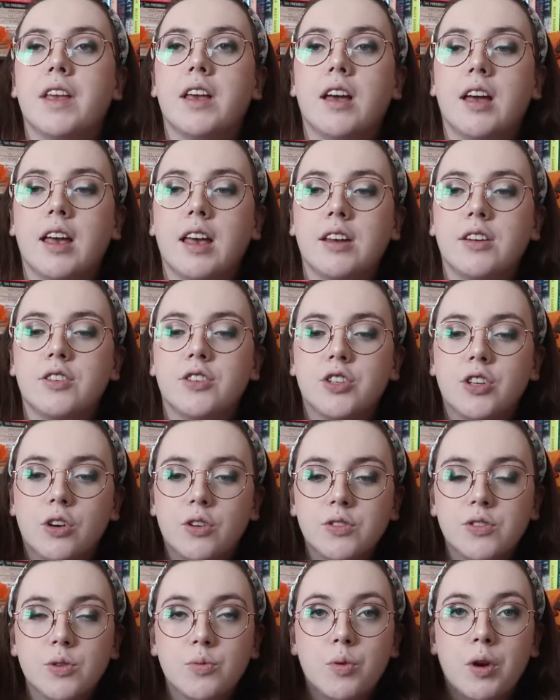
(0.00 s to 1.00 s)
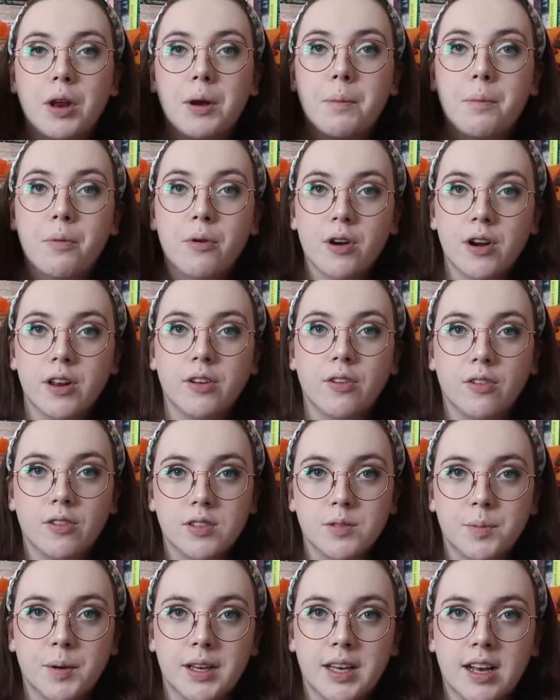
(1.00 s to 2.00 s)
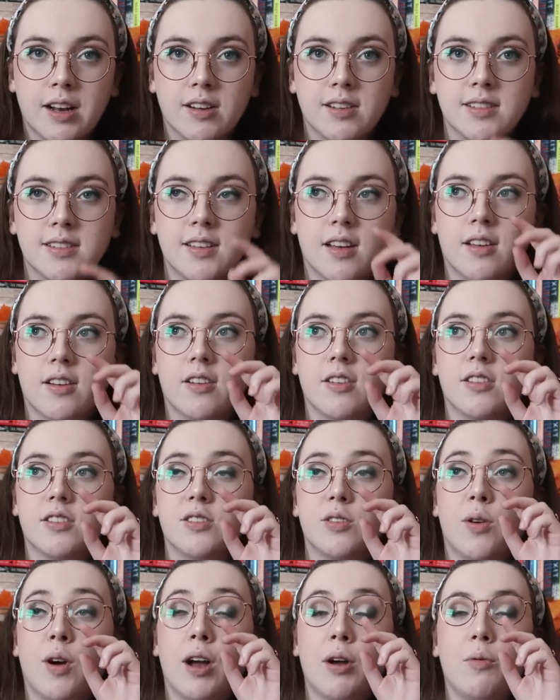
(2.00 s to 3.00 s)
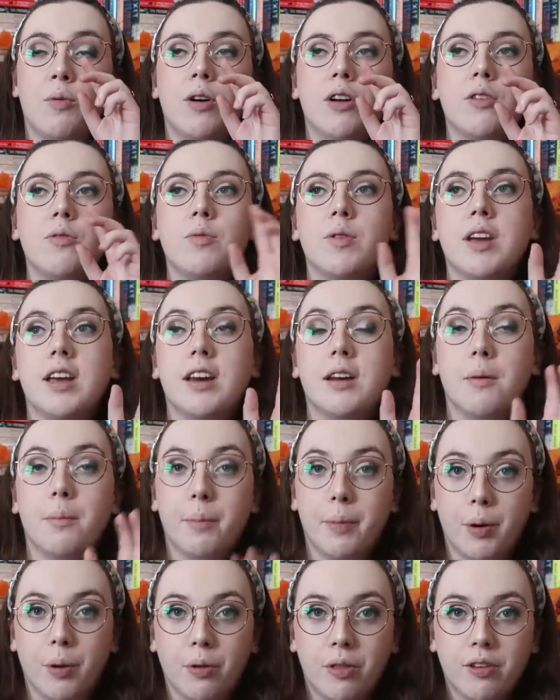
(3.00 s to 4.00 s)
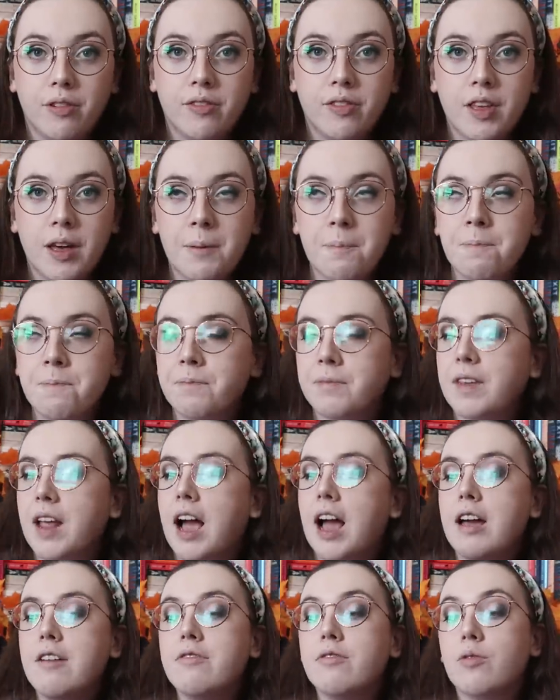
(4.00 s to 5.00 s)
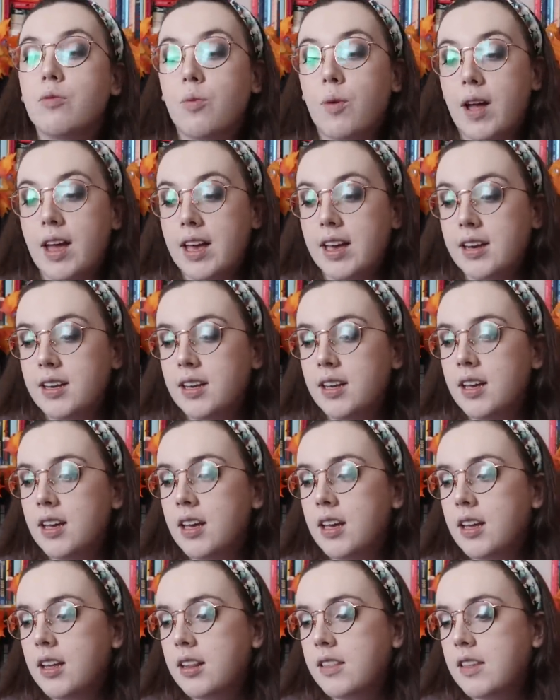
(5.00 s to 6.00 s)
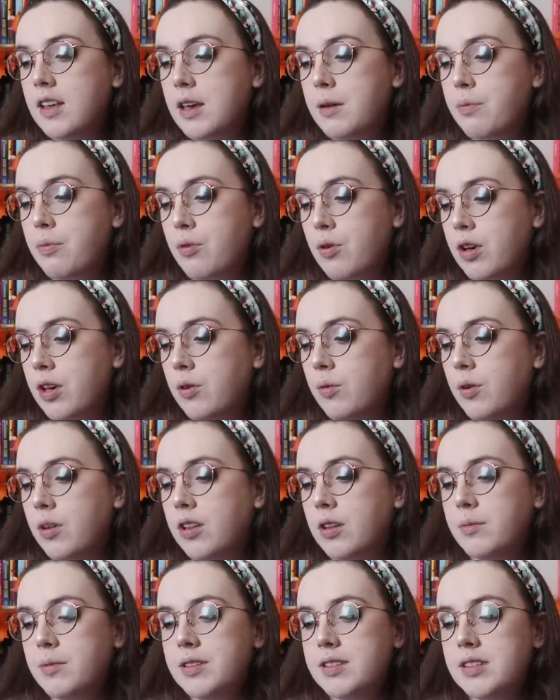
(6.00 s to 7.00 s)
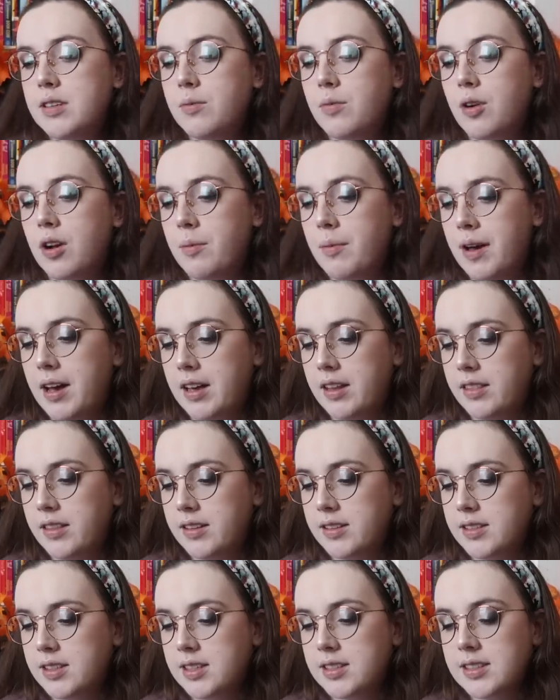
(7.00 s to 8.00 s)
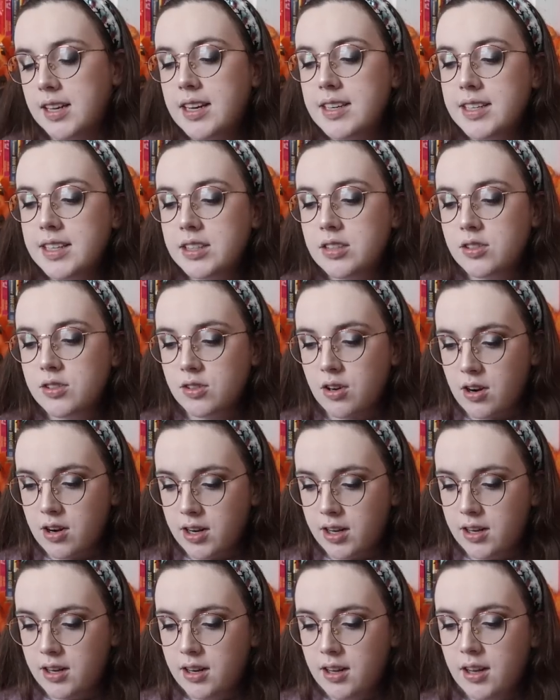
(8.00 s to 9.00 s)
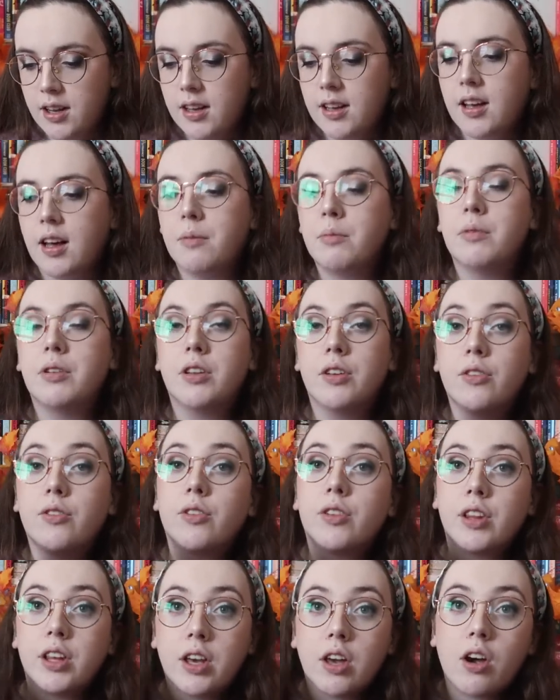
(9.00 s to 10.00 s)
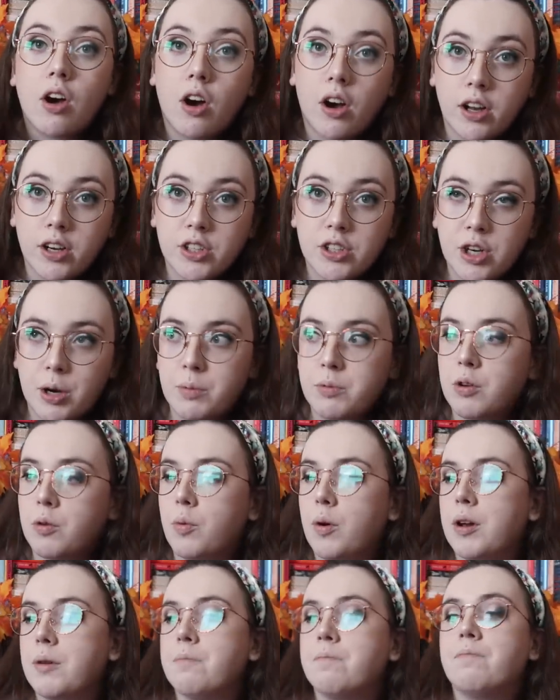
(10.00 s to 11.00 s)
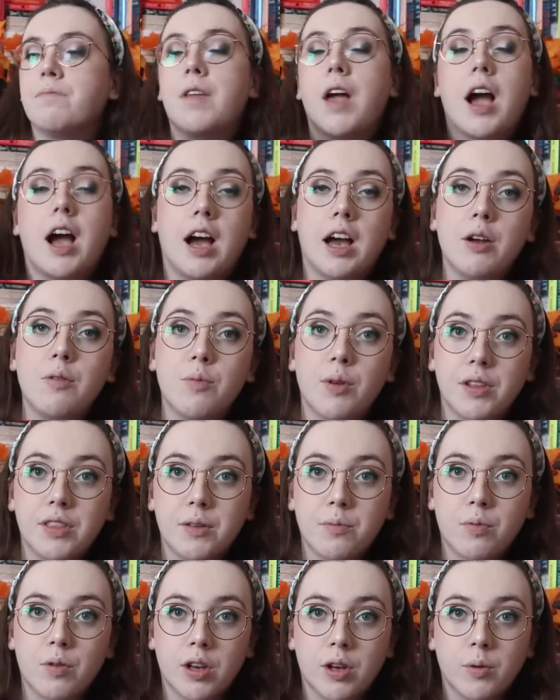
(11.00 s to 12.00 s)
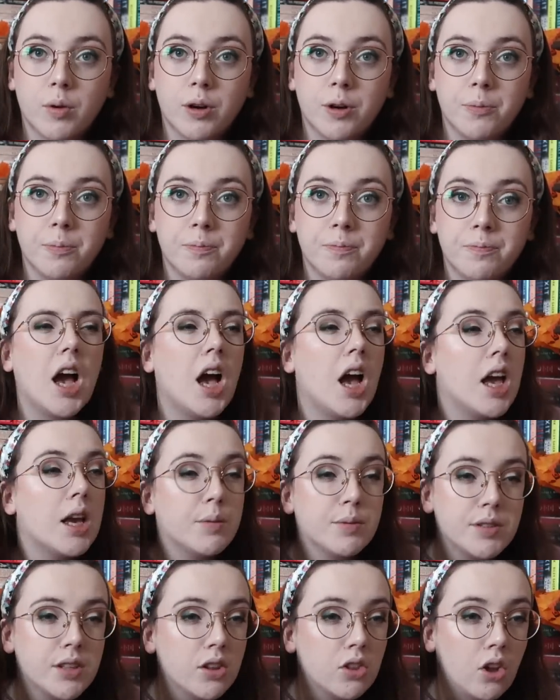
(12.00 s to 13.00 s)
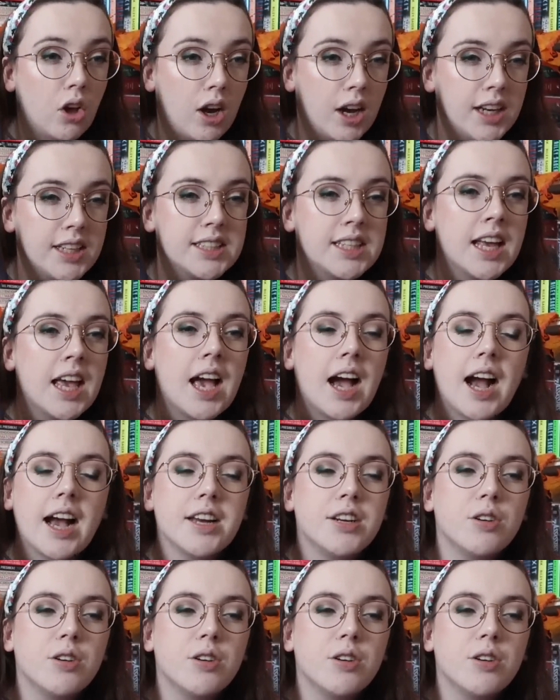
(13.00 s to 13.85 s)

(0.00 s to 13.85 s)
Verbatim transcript: And she also read Pretty Girls by Karen Slaughter. So I want to read both of them. I've read the prequel. Let me see where I'm at in this, because I did start it. I'm literally on chapter one. I read the prequel. It was a lot. I